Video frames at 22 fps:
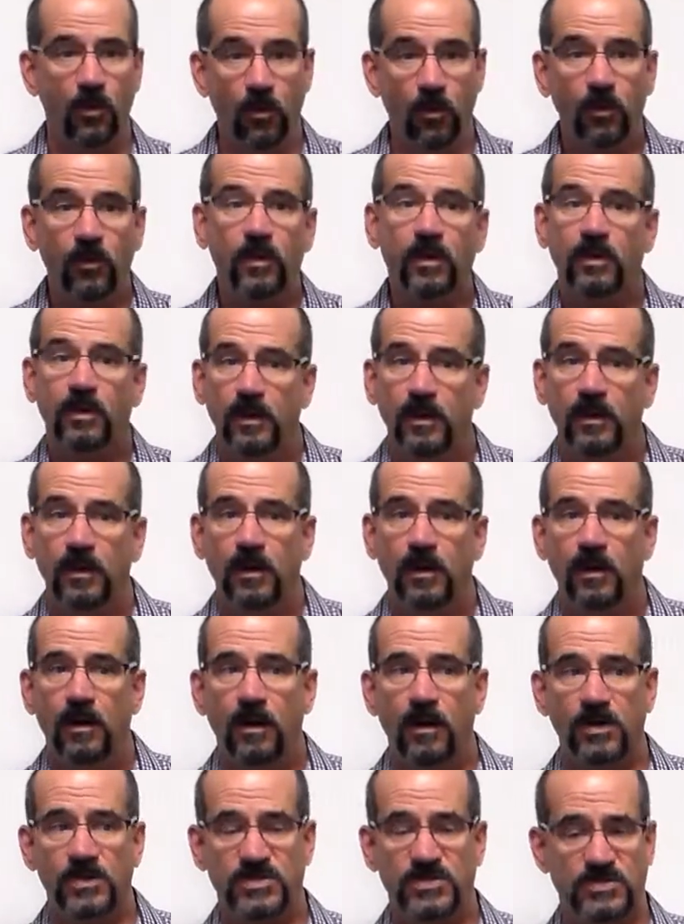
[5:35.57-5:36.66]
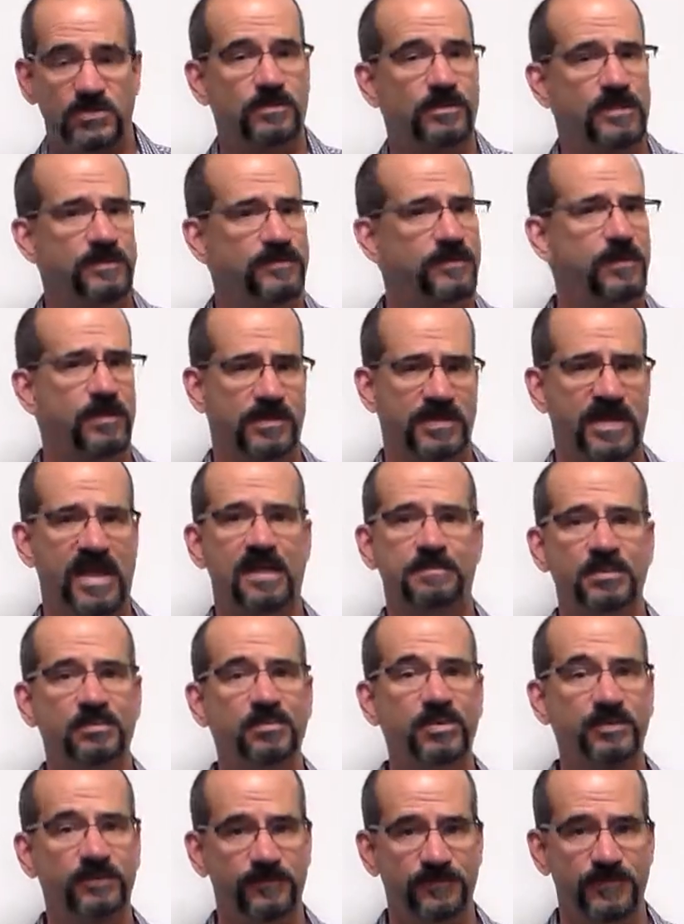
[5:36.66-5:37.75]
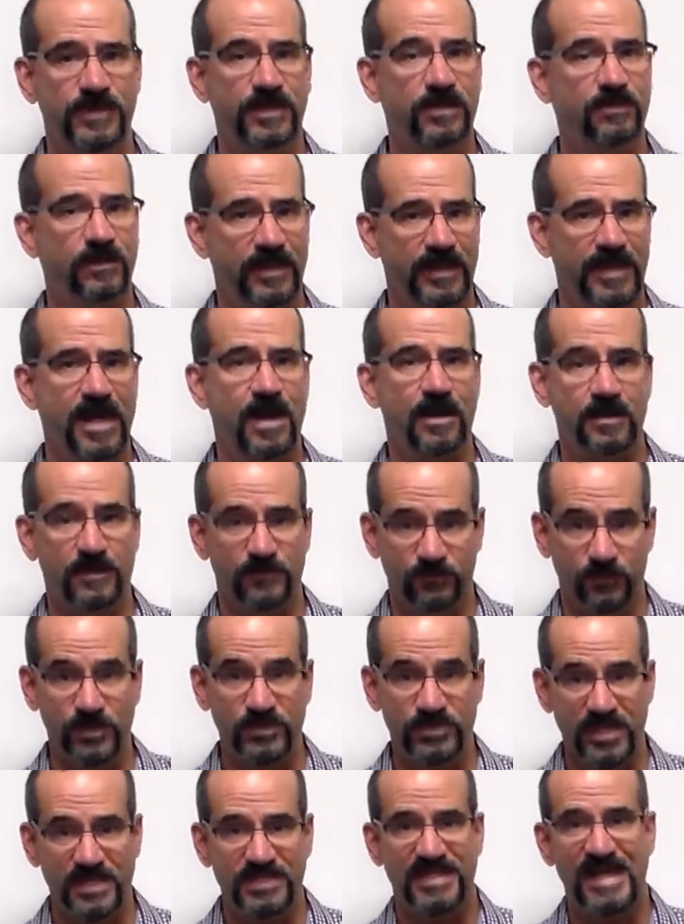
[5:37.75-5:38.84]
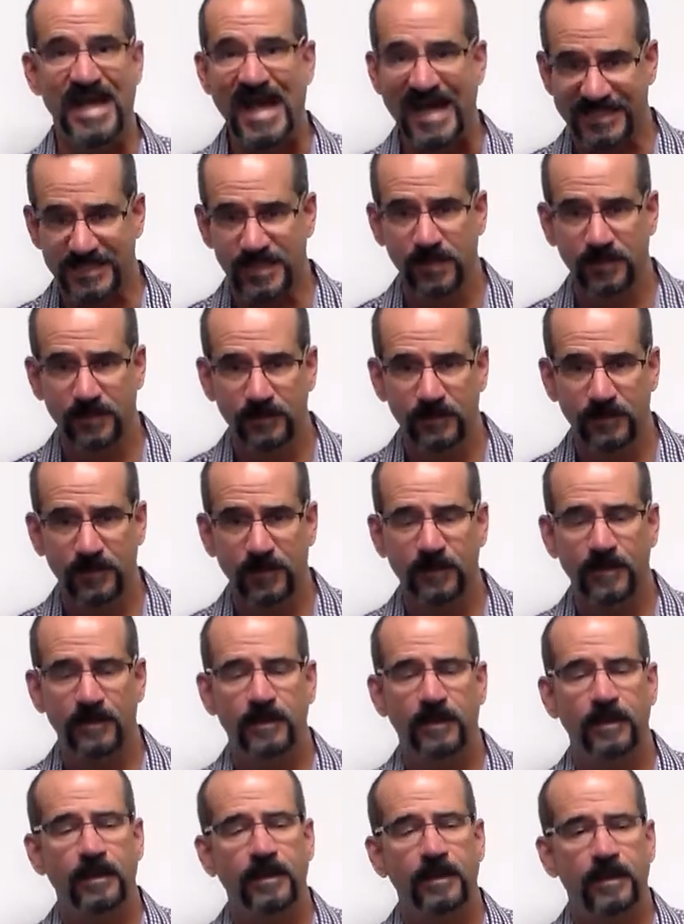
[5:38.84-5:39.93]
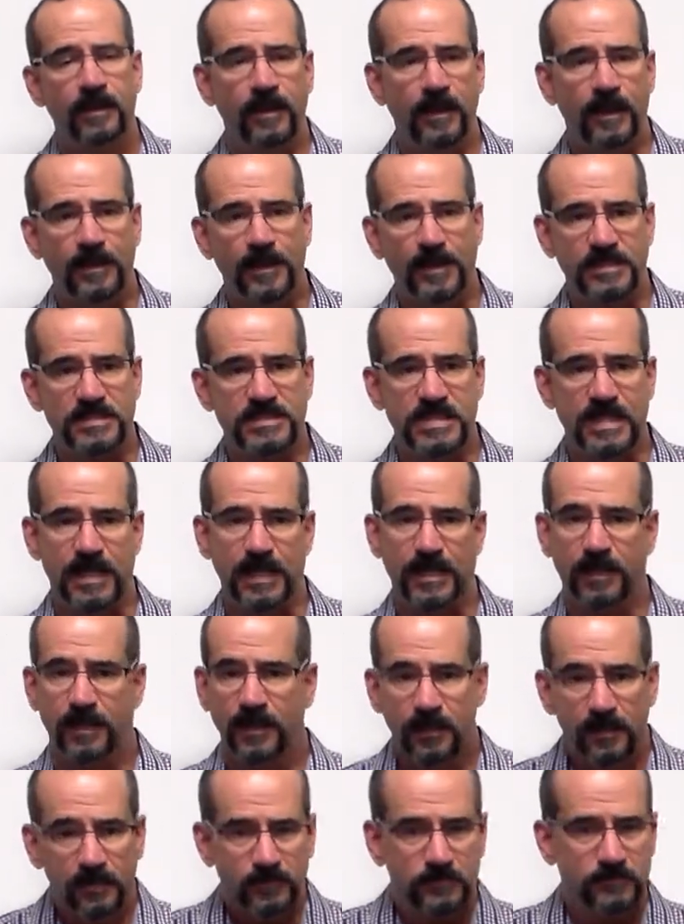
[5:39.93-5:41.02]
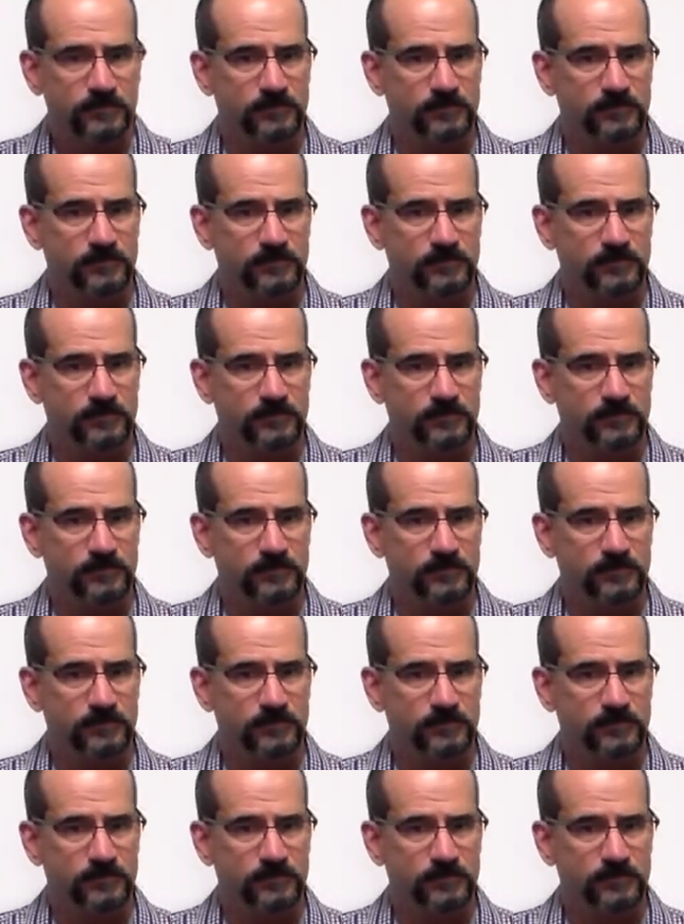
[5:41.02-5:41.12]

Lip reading: or are certainly very capable of figuring it out if we just ask. And then saying,